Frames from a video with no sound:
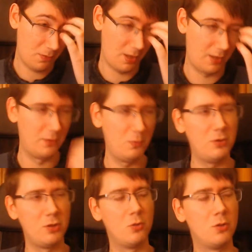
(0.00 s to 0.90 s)
What's it called?
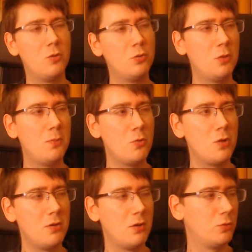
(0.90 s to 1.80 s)
The auto bolt gun,
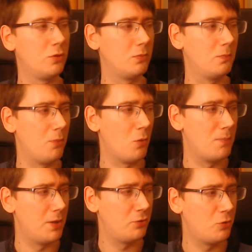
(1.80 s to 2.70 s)
auto bolt
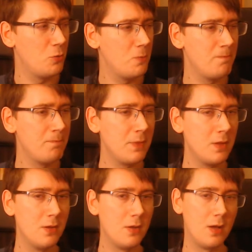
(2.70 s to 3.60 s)
pistol,
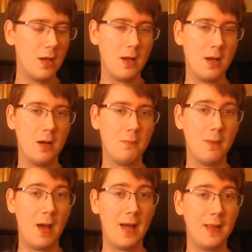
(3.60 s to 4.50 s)
and
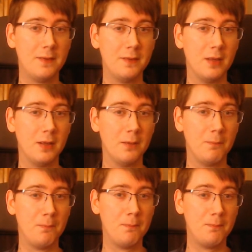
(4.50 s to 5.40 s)

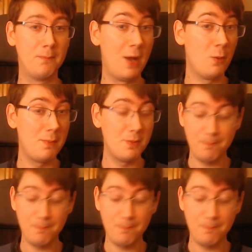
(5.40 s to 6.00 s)
power weapon.